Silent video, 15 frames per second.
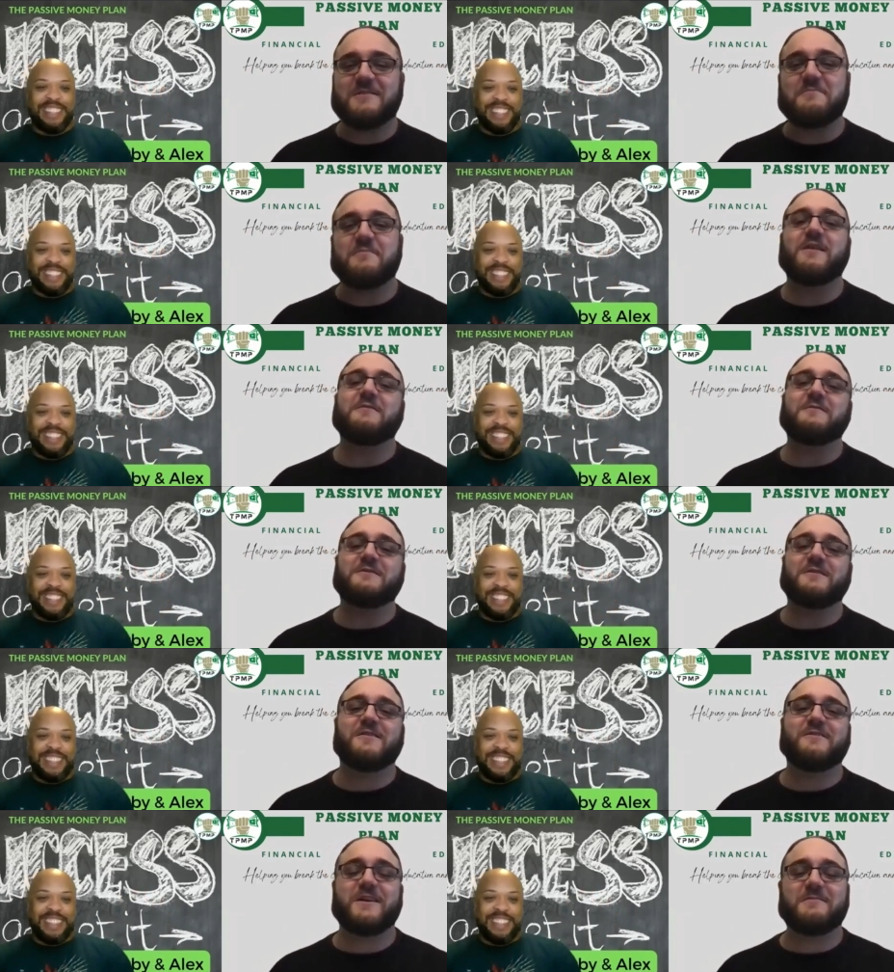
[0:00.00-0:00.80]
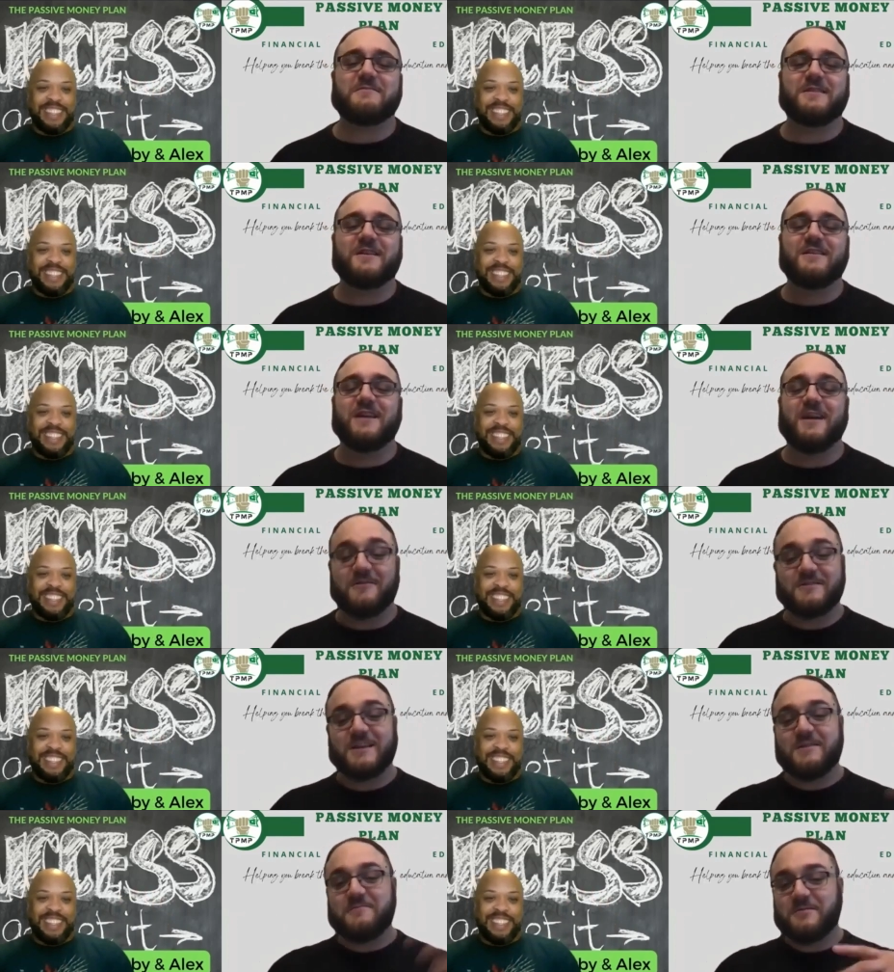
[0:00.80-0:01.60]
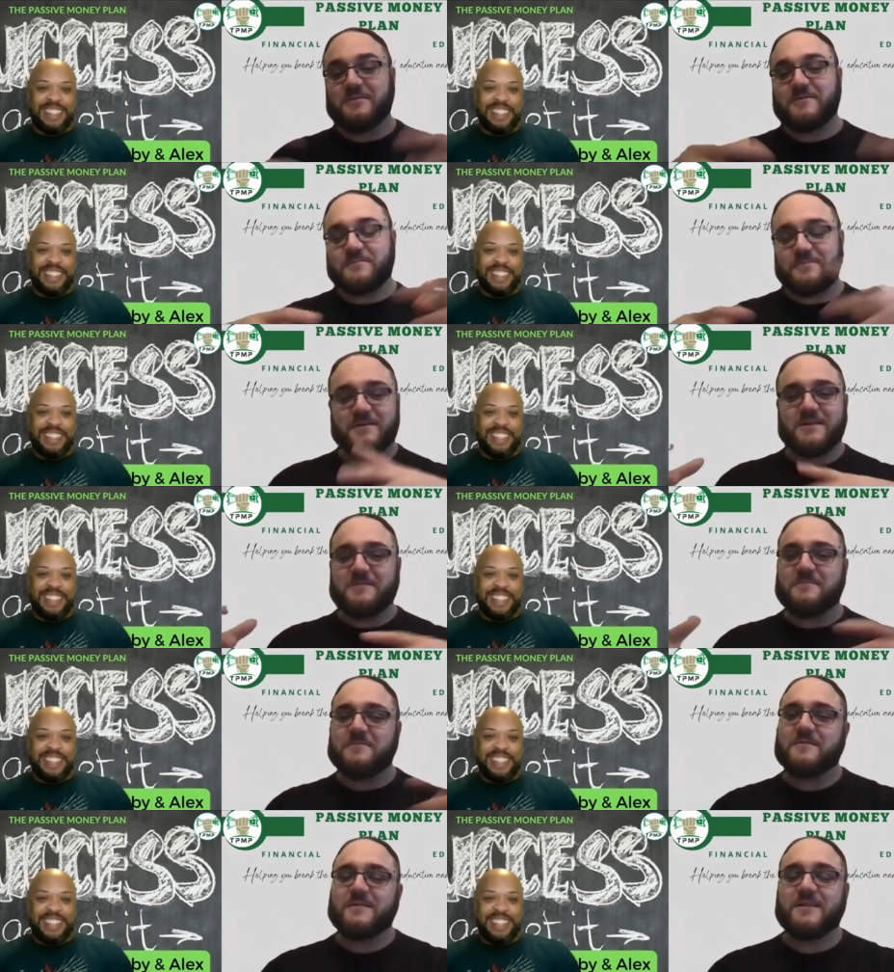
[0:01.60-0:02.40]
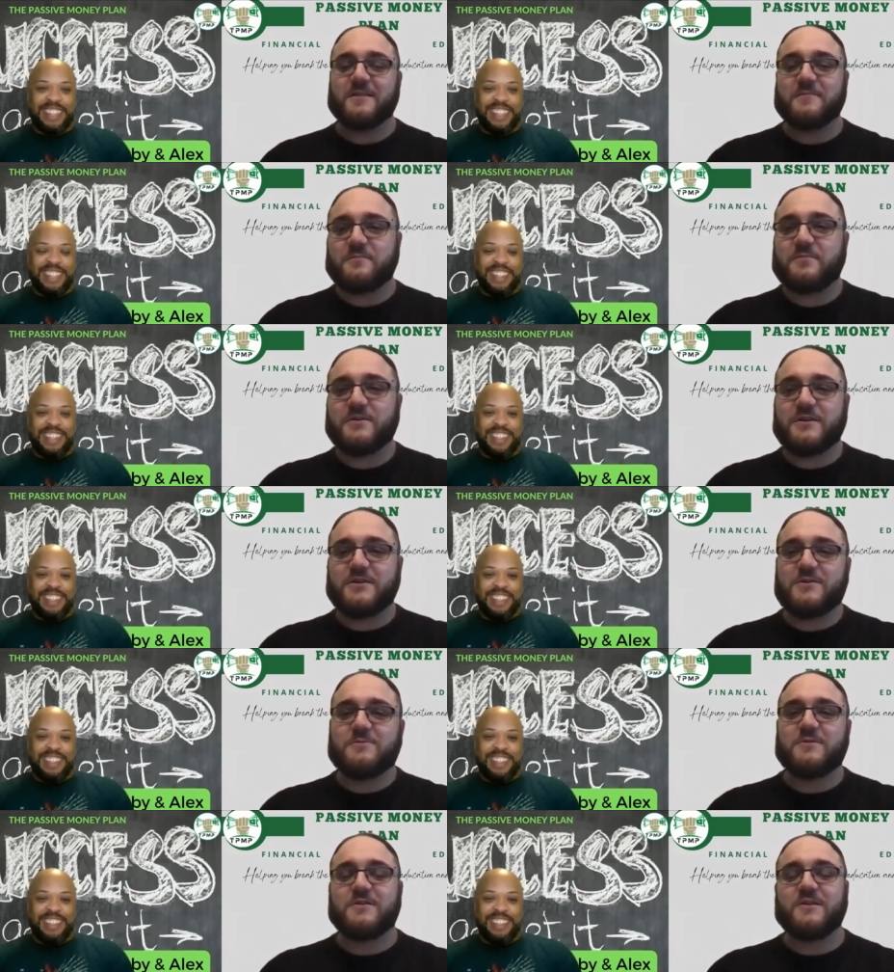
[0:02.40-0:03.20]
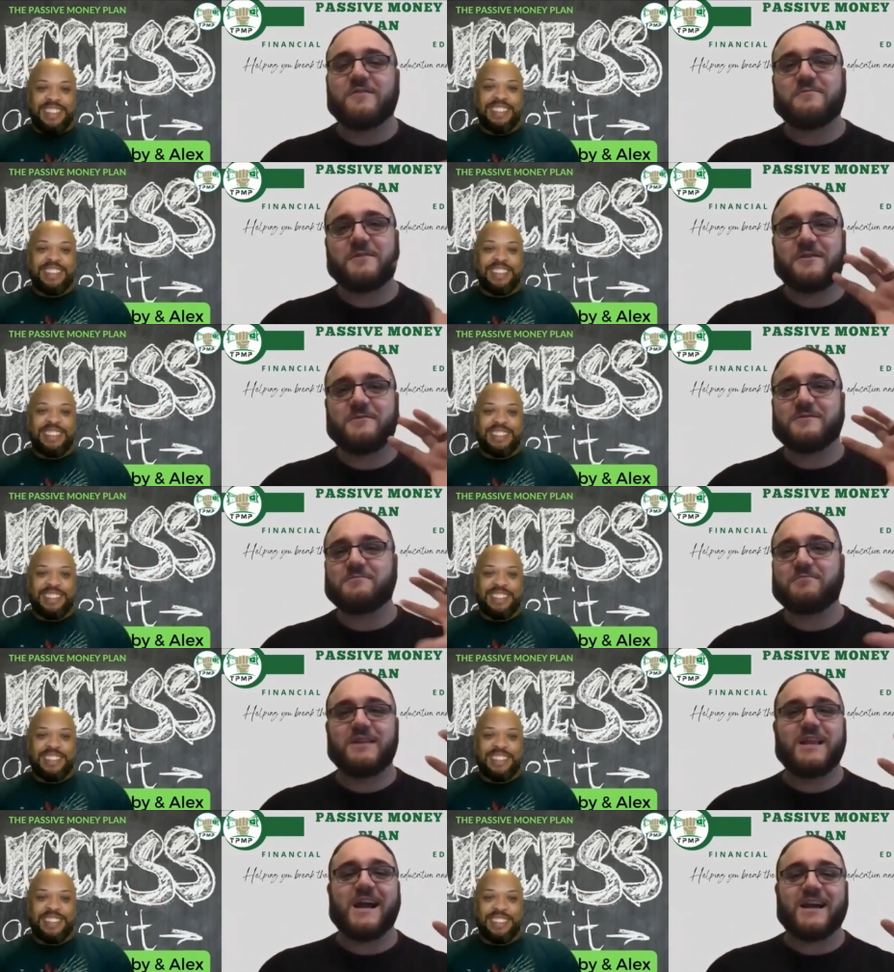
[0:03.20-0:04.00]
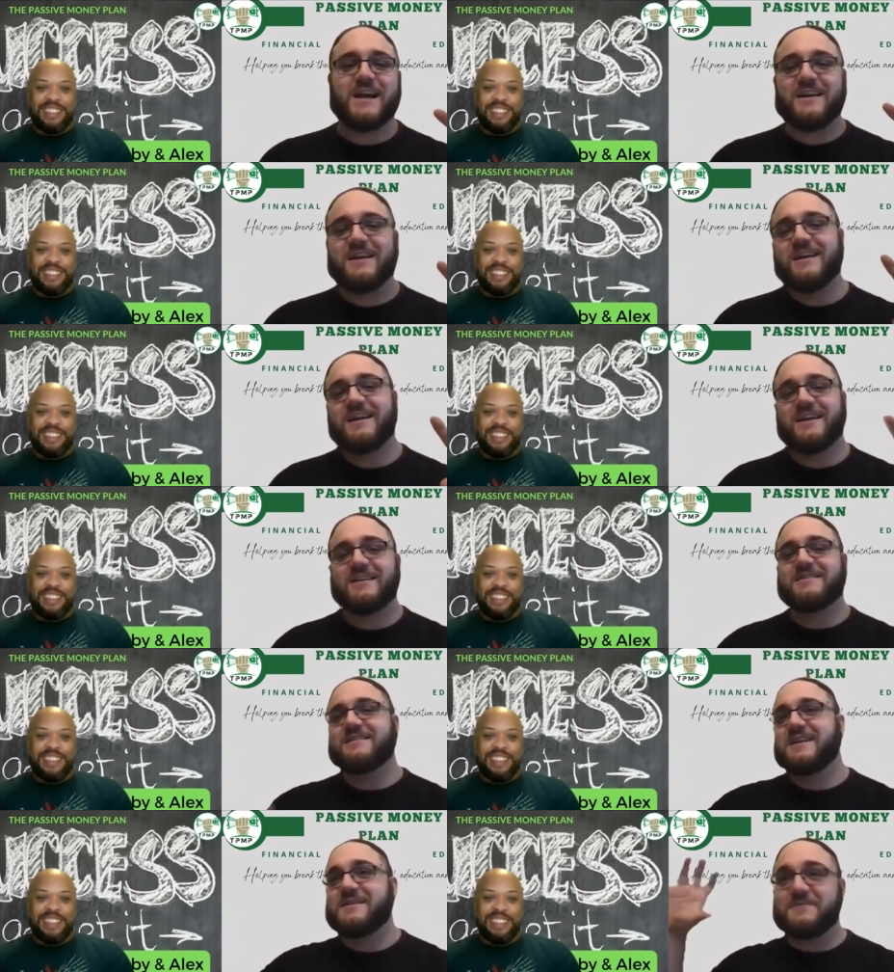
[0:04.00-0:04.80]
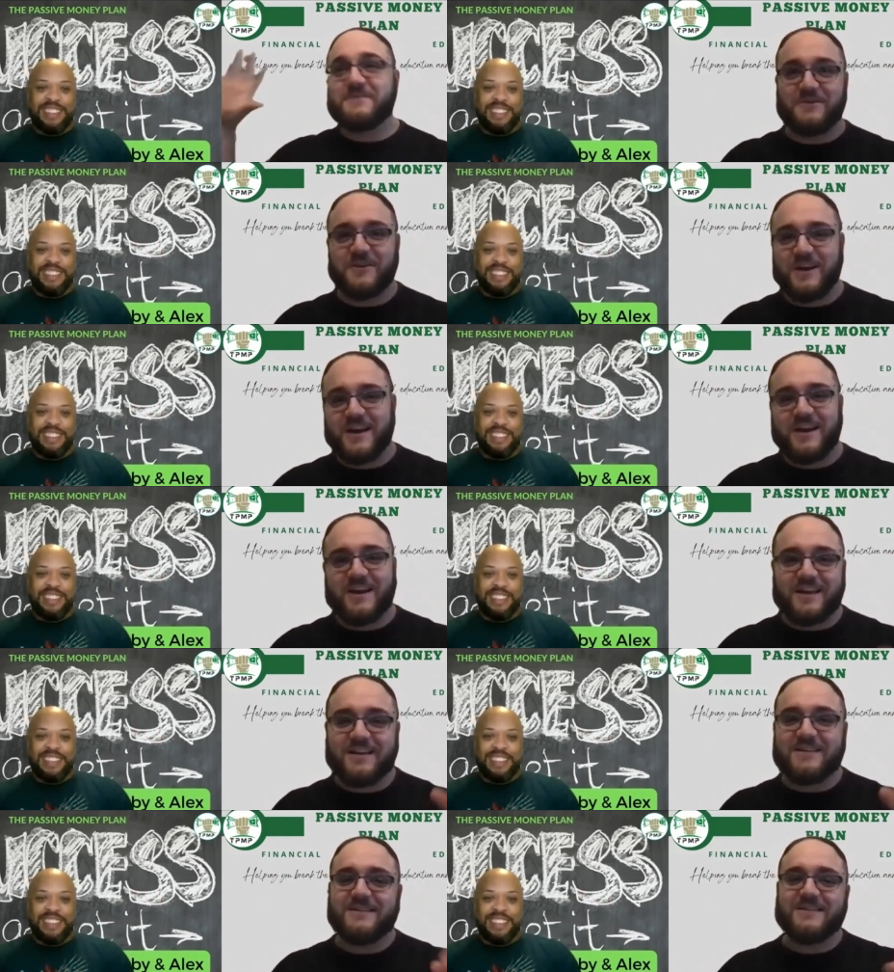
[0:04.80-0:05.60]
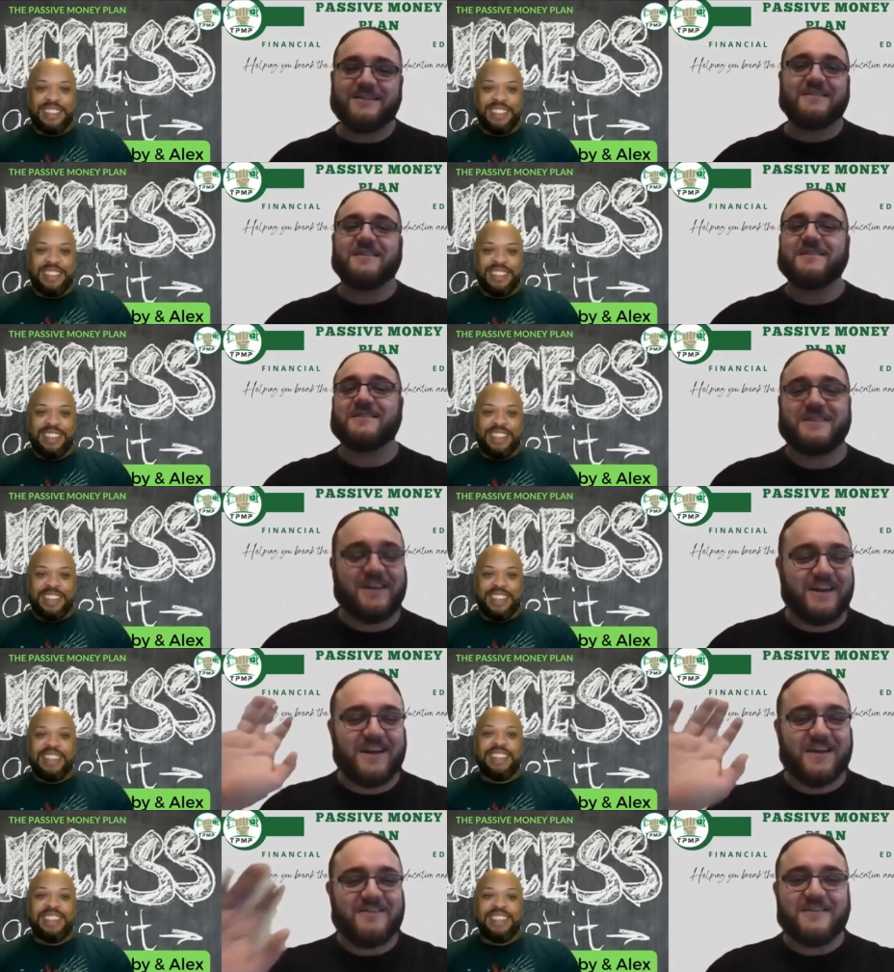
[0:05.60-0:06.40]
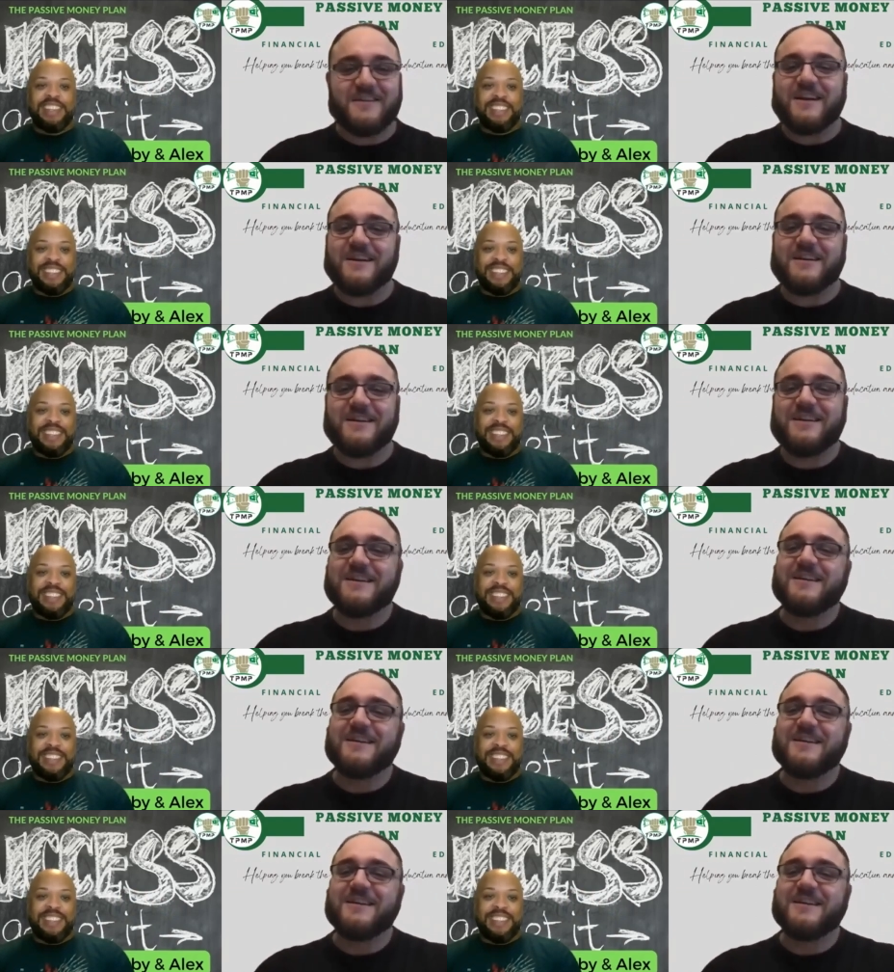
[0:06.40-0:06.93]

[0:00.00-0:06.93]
Speaker 1: I bought one off Amazon. I was able to put it uh, put a new one off, but it was black instead of gray. So I was like, I don't care.